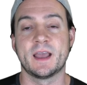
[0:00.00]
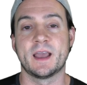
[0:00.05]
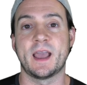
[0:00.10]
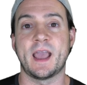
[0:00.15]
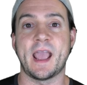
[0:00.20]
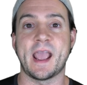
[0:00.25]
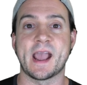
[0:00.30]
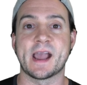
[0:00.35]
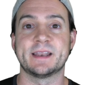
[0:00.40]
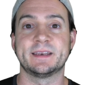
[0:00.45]

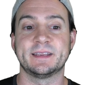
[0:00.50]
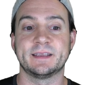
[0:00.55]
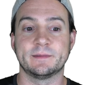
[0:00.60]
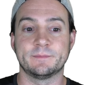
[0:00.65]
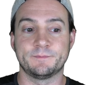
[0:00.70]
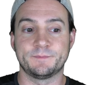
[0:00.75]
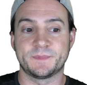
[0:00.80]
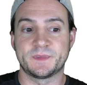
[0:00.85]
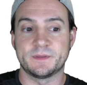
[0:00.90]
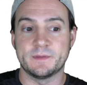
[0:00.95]
and
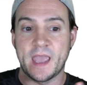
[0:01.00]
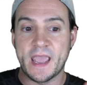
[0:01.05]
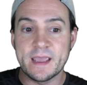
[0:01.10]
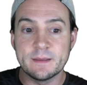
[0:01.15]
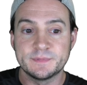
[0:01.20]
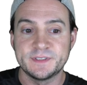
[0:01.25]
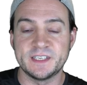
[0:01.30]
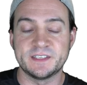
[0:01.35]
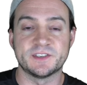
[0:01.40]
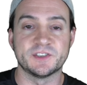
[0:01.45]

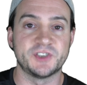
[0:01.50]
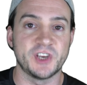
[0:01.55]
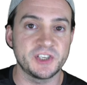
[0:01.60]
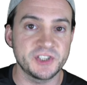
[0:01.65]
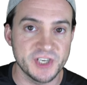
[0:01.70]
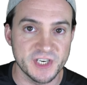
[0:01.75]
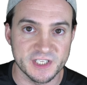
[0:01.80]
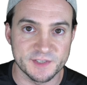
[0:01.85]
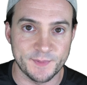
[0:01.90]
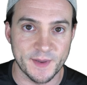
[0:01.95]
AMZ
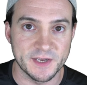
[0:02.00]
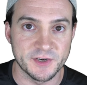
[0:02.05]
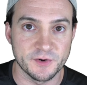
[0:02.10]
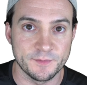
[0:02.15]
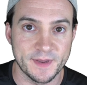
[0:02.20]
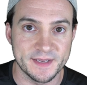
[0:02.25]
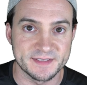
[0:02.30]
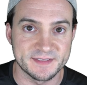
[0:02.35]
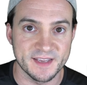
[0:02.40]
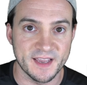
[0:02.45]
Suggestion Expander
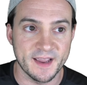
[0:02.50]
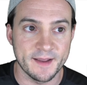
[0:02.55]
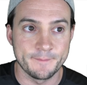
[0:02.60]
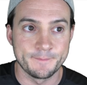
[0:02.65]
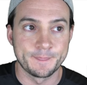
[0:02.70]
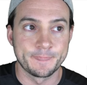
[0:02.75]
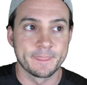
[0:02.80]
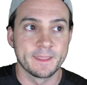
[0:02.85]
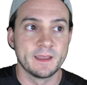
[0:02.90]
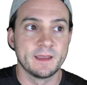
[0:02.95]
may say
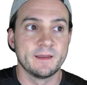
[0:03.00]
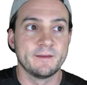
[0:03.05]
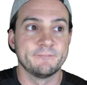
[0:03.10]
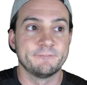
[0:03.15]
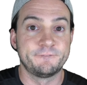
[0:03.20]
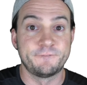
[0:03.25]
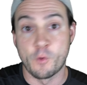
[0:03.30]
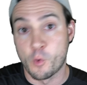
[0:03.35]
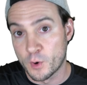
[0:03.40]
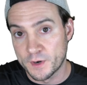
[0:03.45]

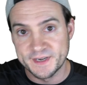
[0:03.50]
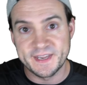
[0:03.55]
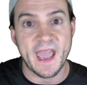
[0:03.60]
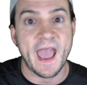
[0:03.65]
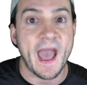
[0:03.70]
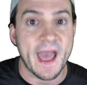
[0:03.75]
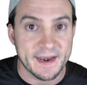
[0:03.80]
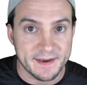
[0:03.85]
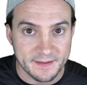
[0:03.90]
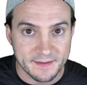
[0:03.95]
for
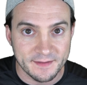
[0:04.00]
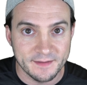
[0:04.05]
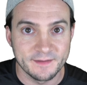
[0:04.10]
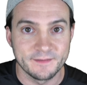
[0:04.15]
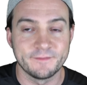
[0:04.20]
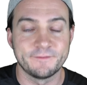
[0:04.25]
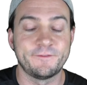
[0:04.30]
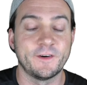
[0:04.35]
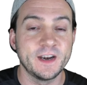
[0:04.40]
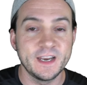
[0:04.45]
dad,
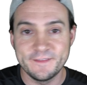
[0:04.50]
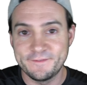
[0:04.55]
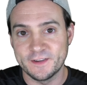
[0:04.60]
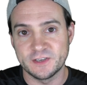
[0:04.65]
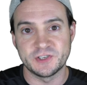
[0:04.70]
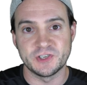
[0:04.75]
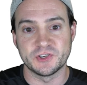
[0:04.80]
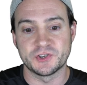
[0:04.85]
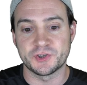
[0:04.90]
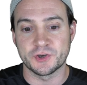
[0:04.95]
funny
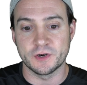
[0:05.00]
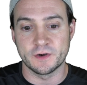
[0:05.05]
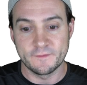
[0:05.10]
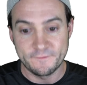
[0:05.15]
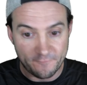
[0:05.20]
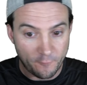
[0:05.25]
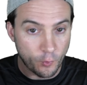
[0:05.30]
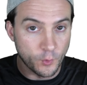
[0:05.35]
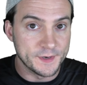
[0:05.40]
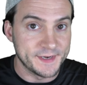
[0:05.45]
fishing shirt
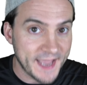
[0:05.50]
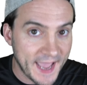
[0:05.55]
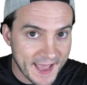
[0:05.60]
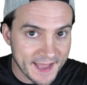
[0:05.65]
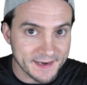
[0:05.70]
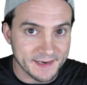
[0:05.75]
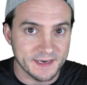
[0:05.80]
for dad.